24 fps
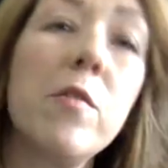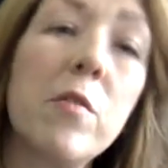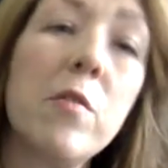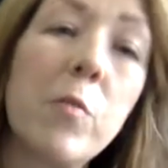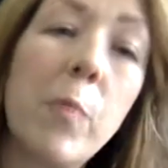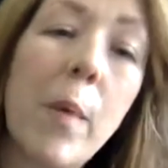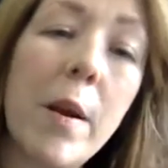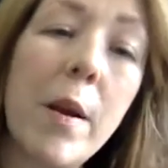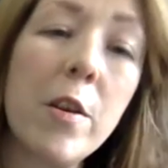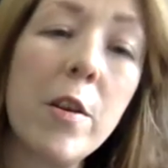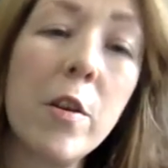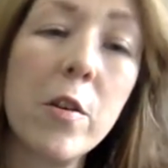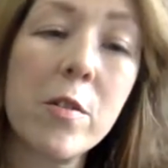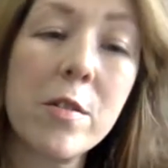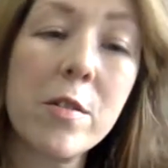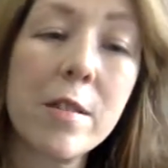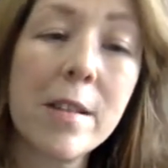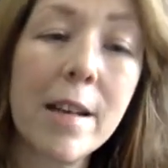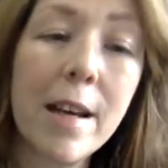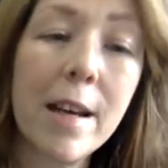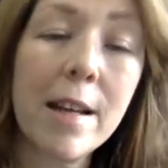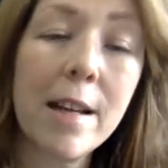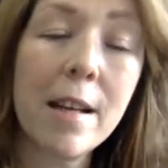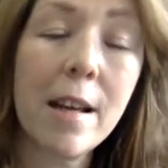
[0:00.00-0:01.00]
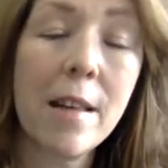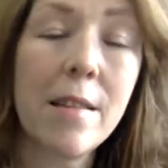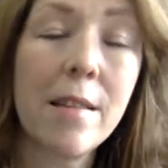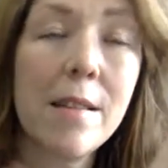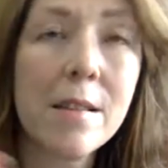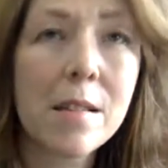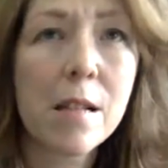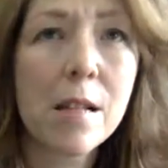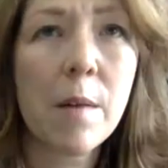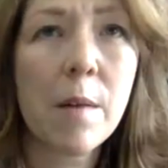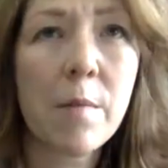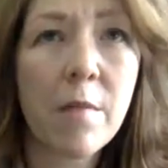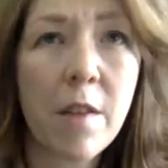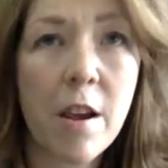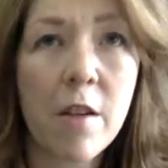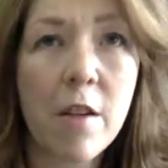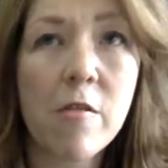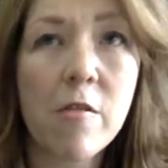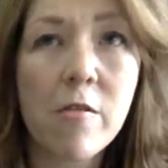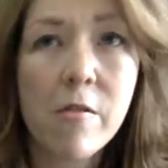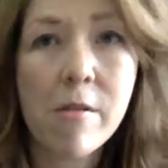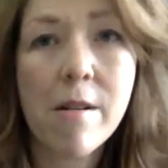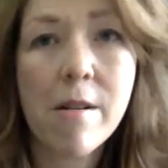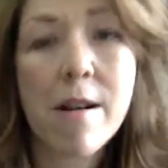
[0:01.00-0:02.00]
when your skin at this time of year
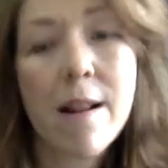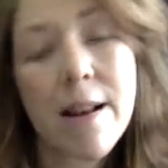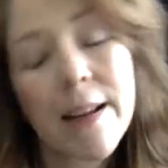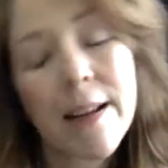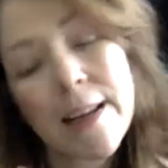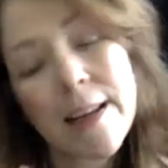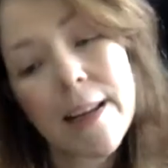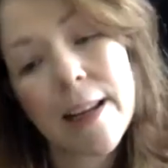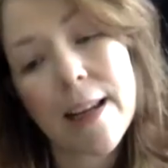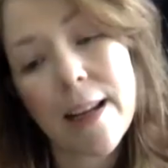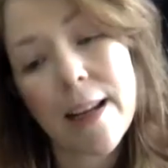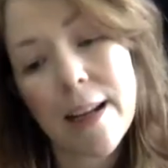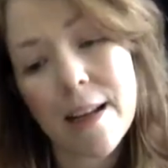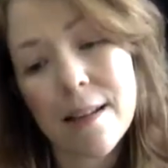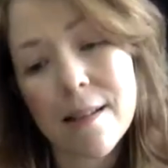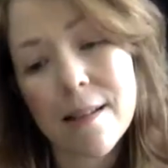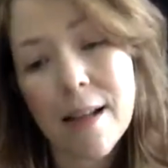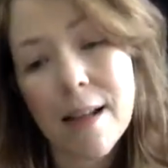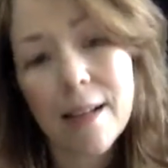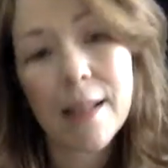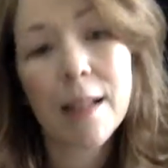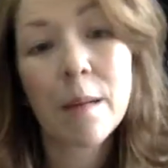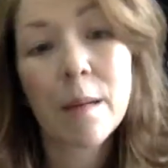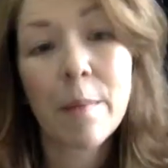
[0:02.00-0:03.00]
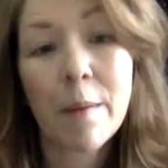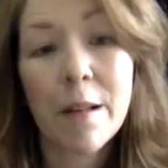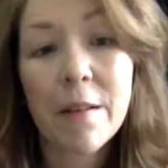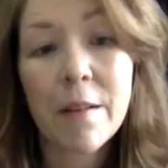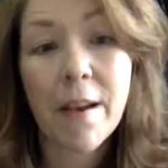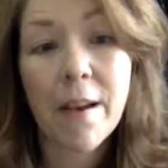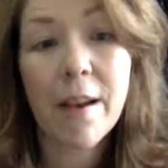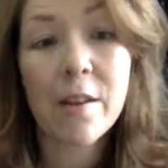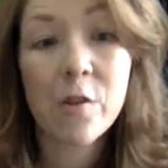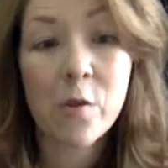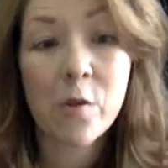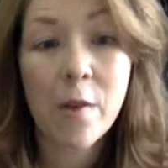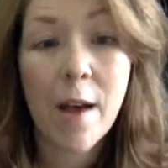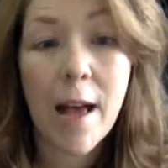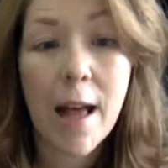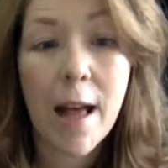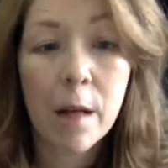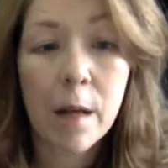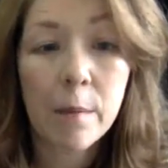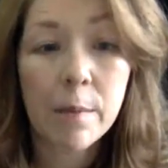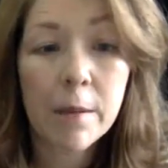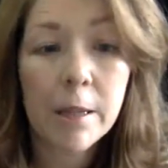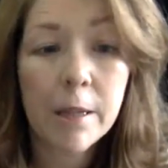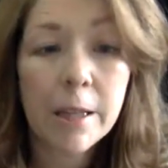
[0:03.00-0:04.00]
really needs a little bit of extra
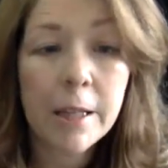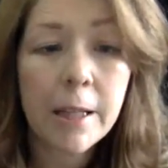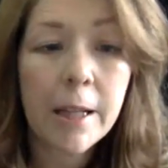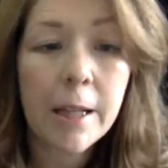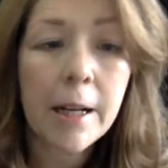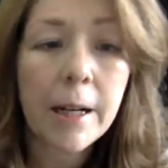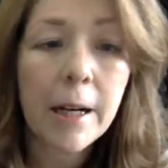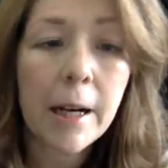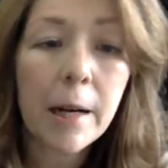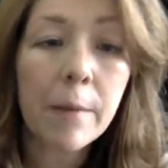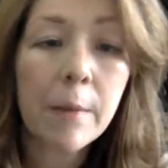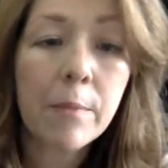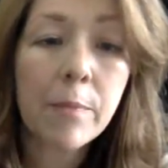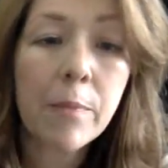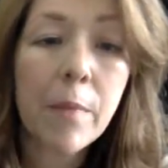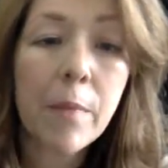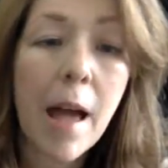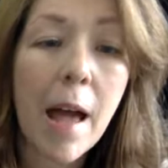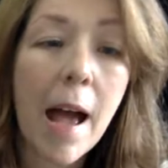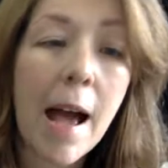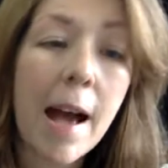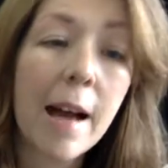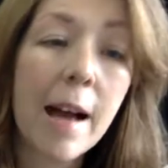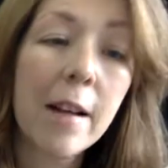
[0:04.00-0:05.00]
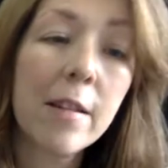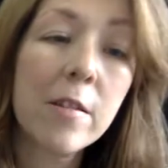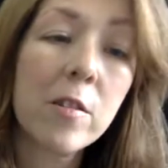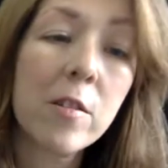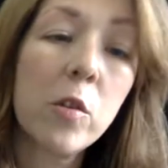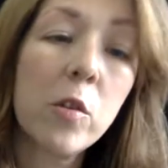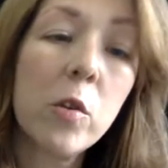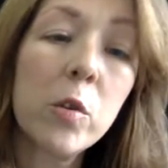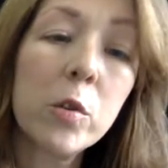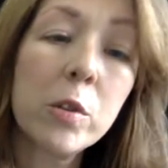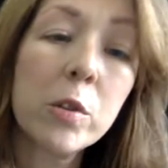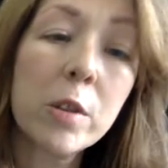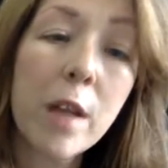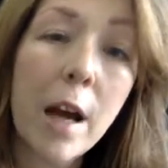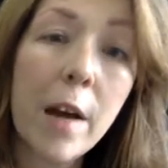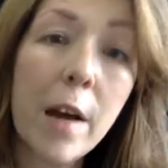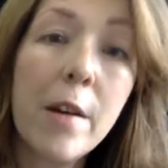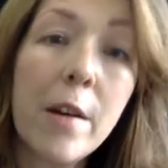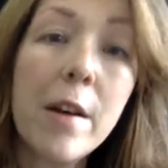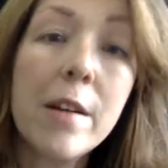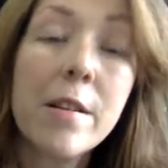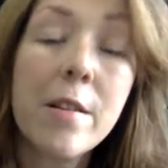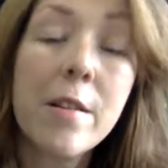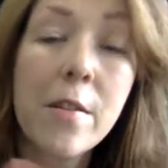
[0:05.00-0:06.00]
help, and also
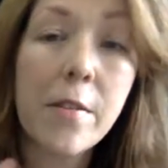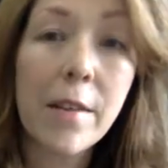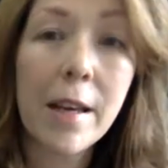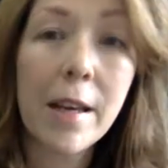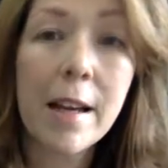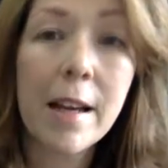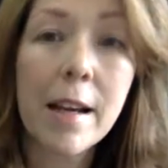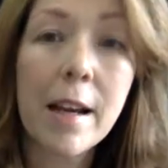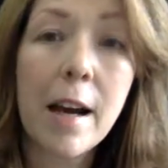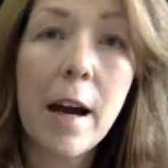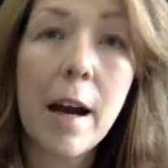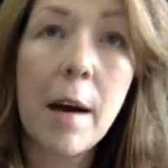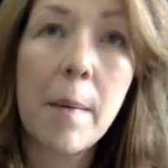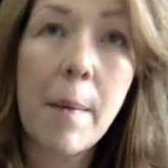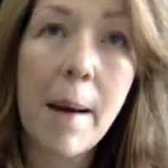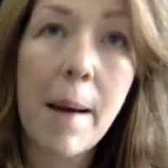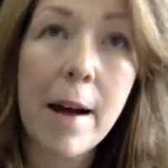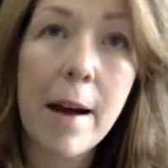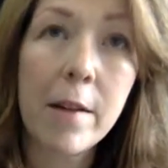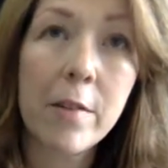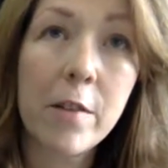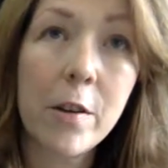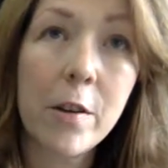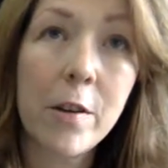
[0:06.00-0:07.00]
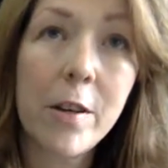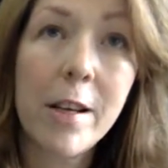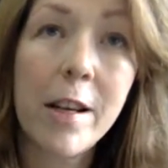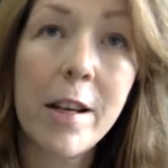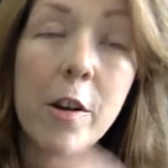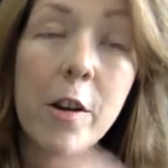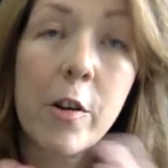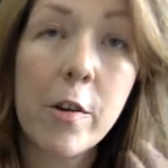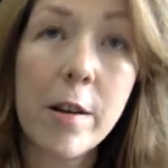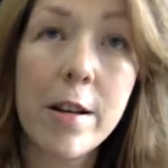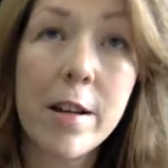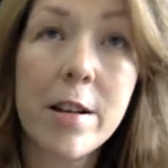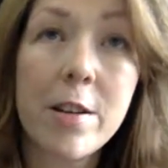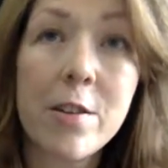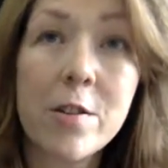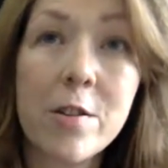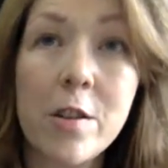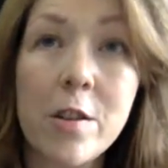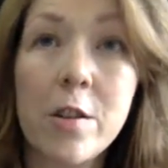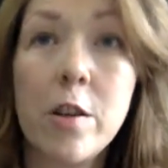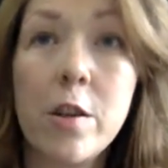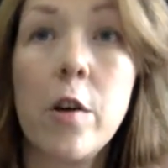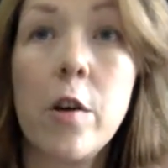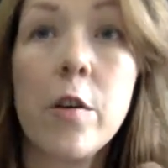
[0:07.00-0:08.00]
to think about the ingredients
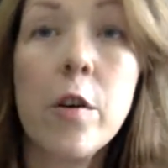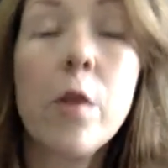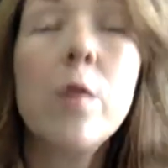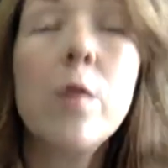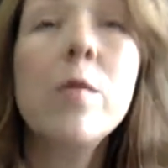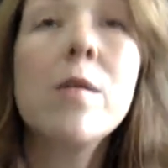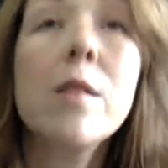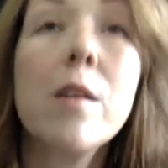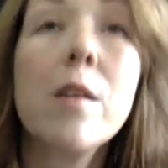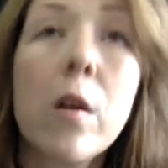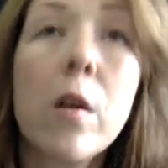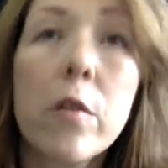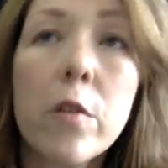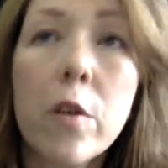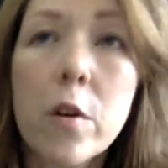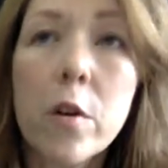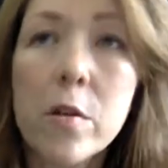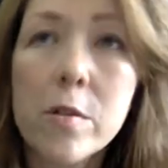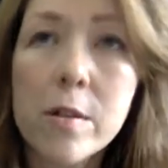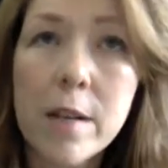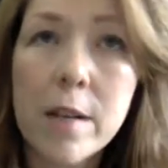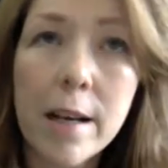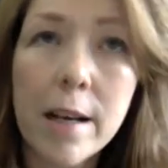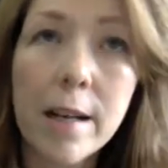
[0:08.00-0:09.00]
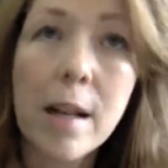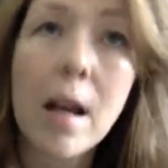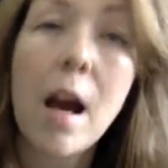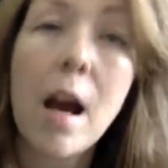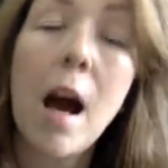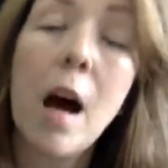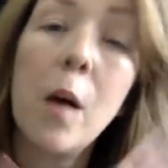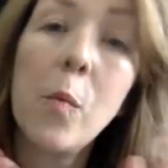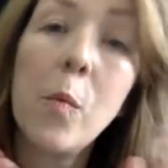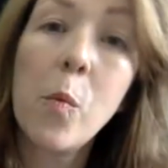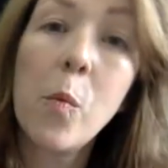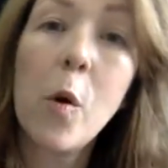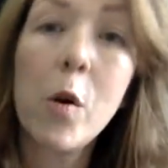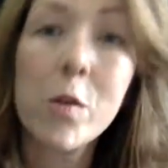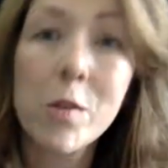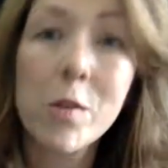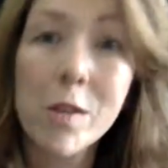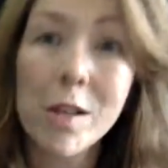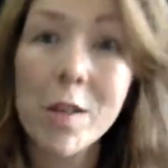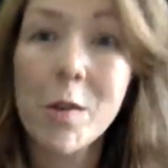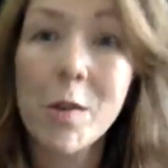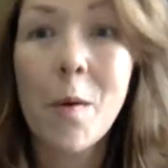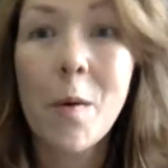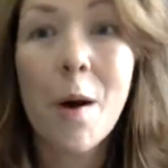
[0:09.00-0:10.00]
that you're using on your skin and what's
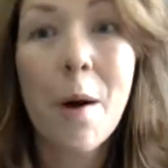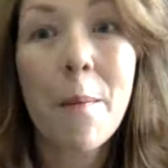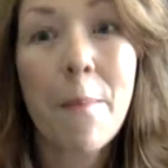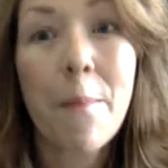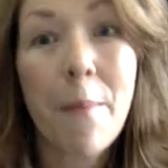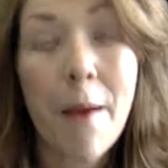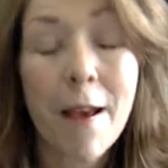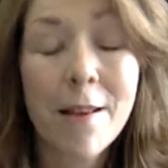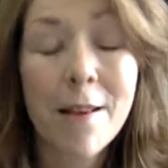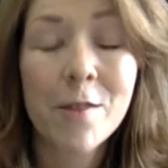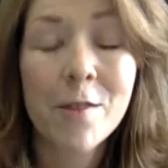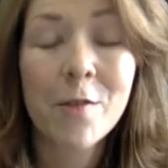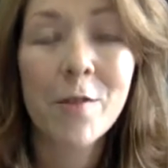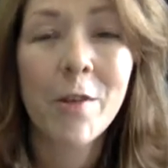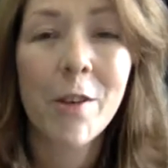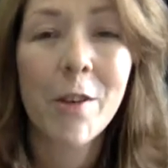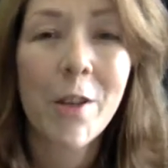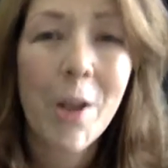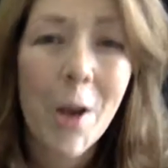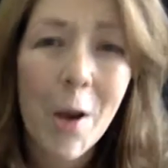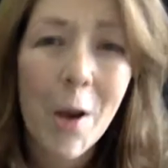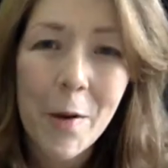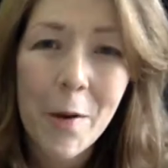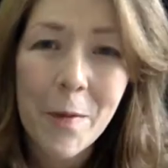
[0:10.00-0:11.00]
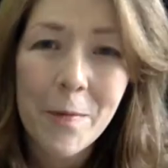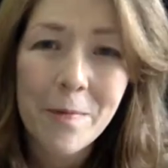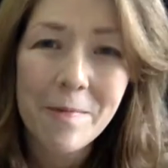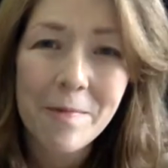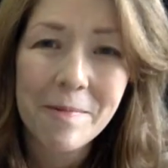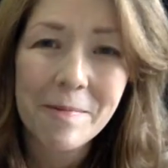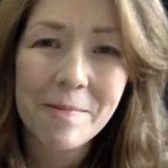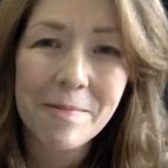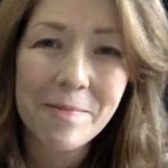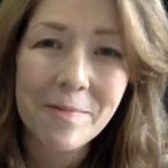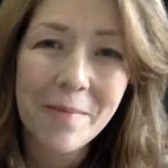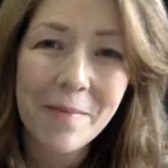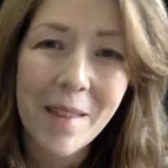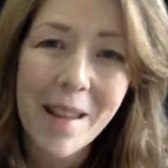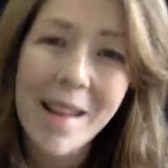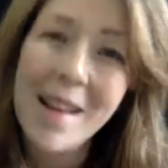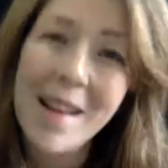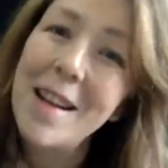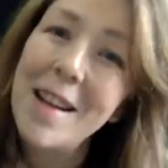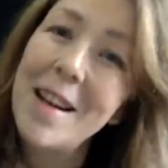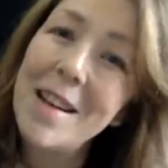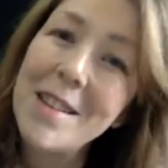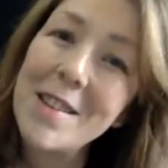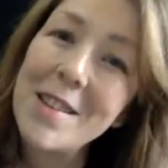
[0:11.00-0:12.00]
going to work best for you.
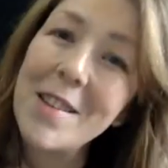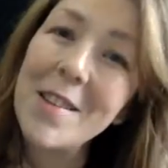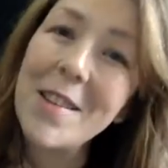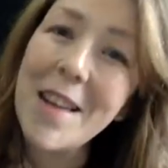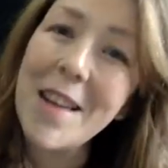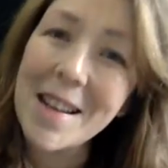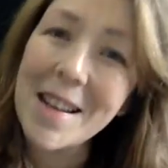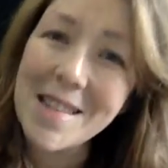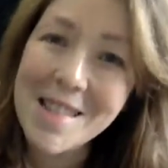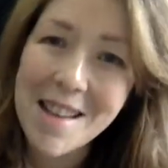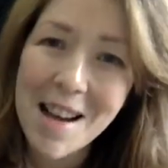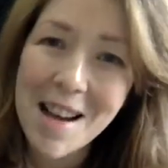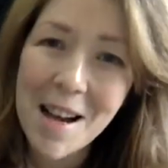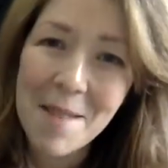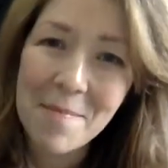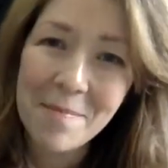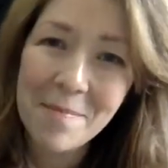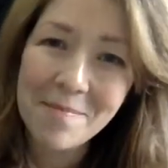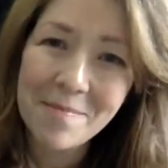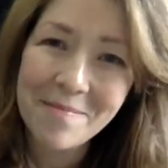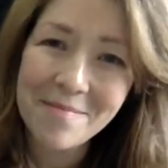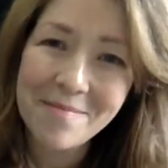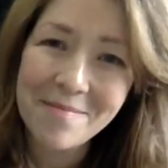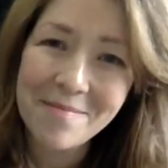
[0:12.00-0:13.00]
Until the next time.